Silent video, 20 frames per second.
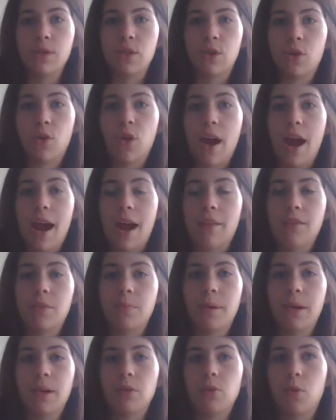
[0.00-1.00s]
The Craft
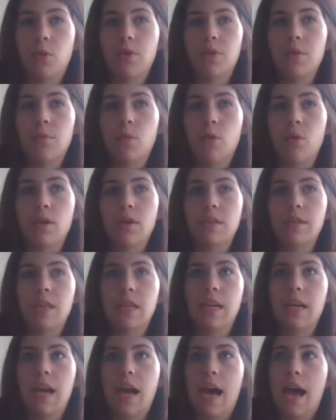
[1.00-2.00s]
by Dorothy
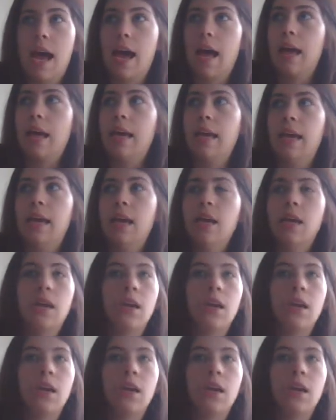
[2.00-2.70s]
Morrison, and I